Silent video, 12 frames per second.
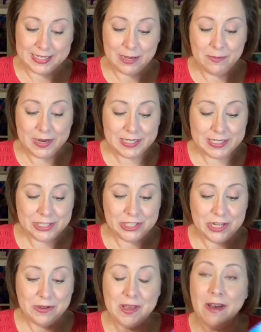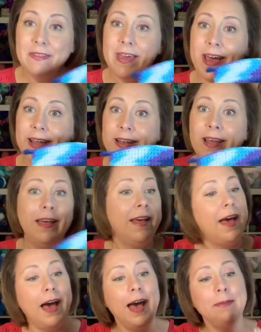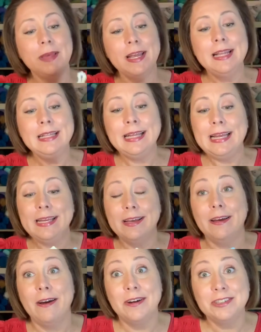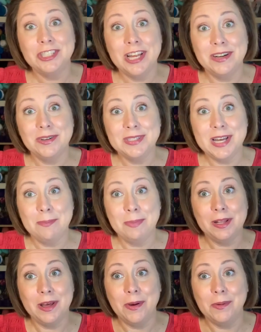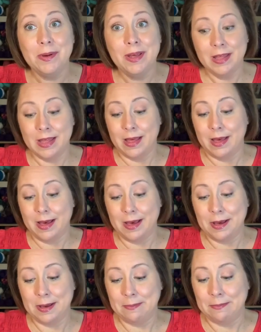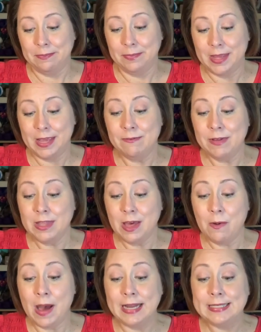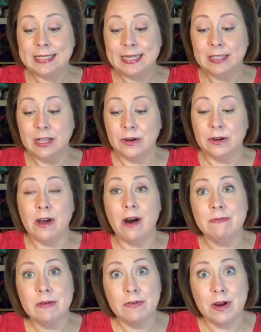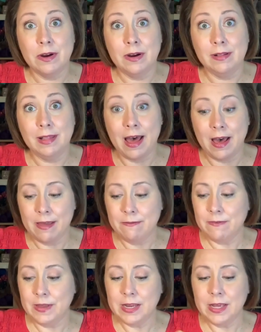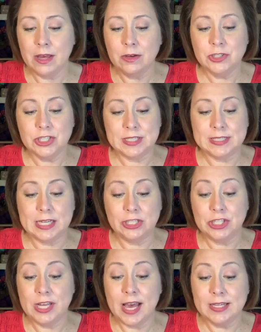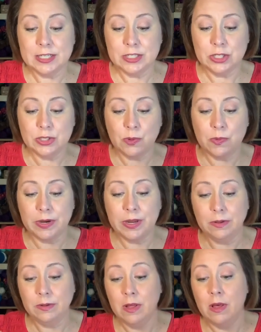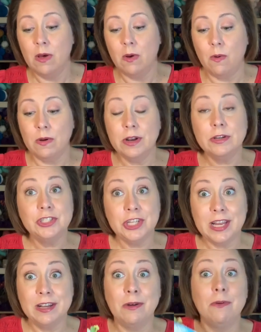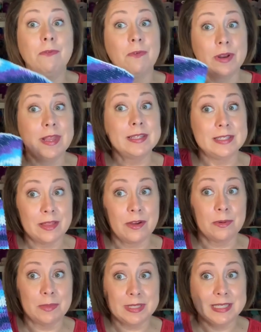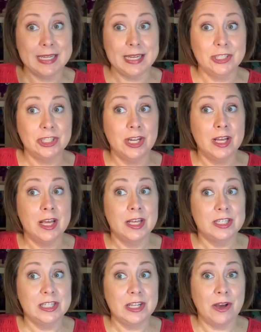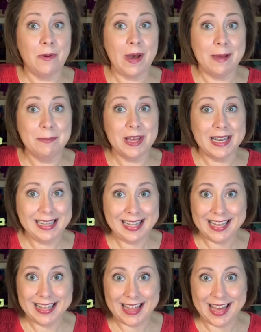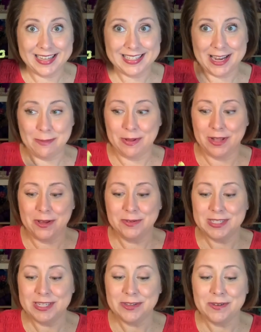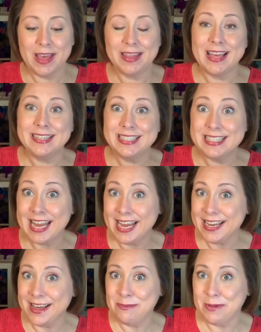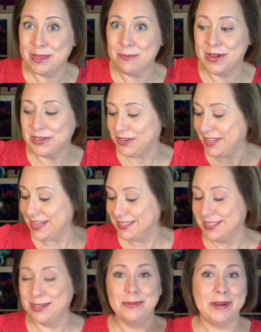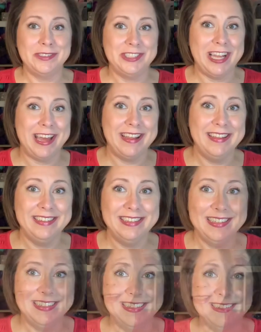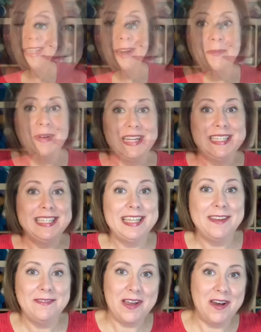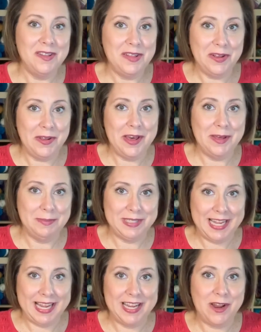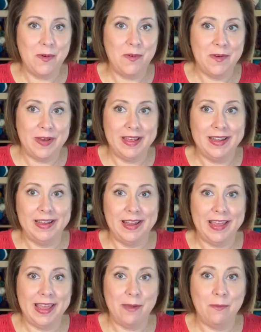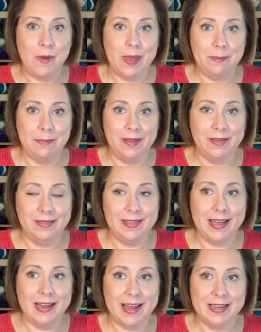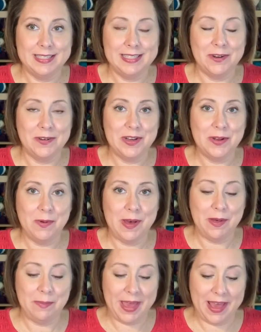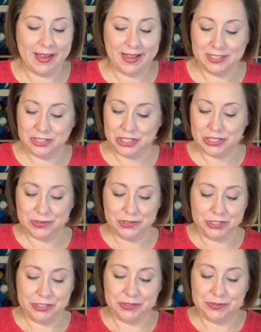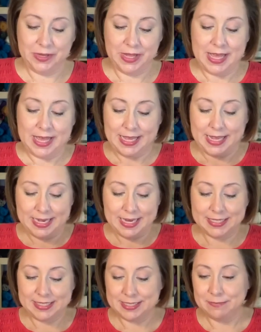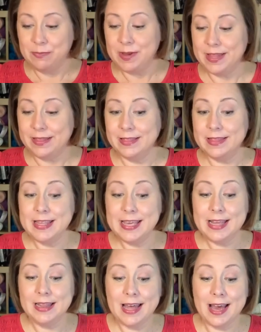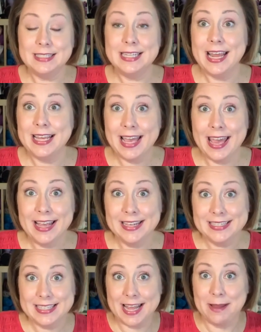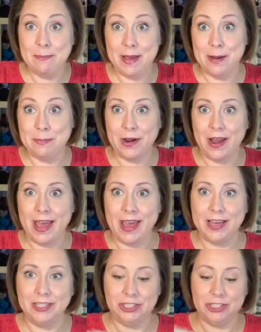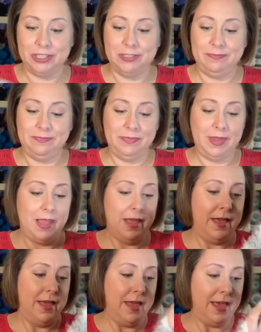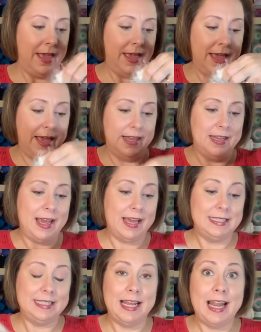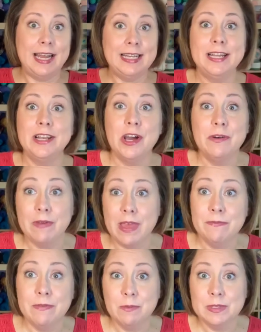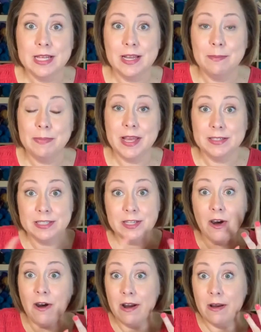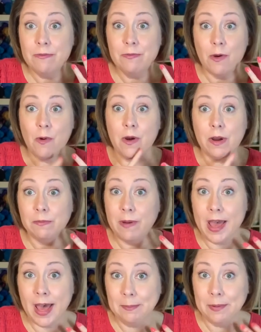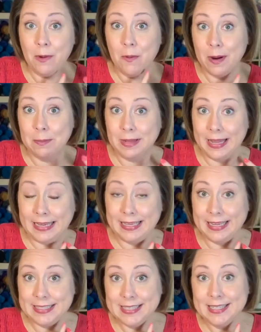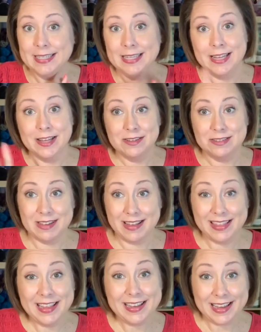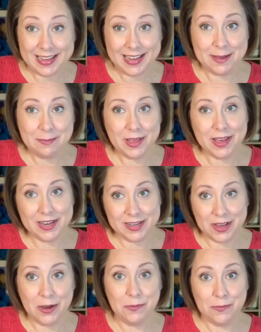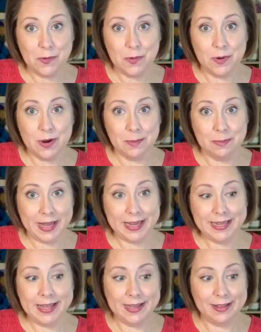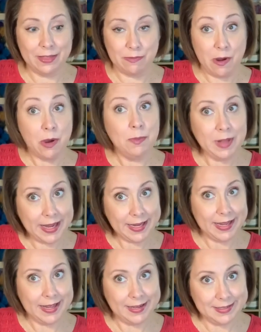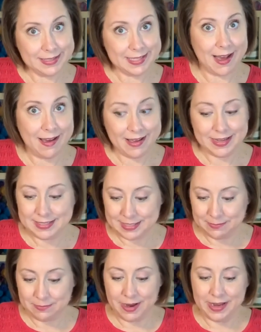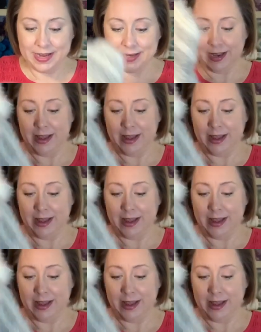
So I wanted to show y'all that. I'm going to link her channel down below. Um, even though I did learn off of her live video, she says she has a tutorial on her channel for this thermal stitch. So I'm going to link that down below too. And that's Dana with Wanderlust Crochet. So I wanted to give y'all a little update on a whip that I started a while back and showed you. It is with the latte cakes in pepper ash and I said I didn't know if it was going to be a scarf or a wrap or a blanket. So I think I am going to go for blanket, throw blanket size, right?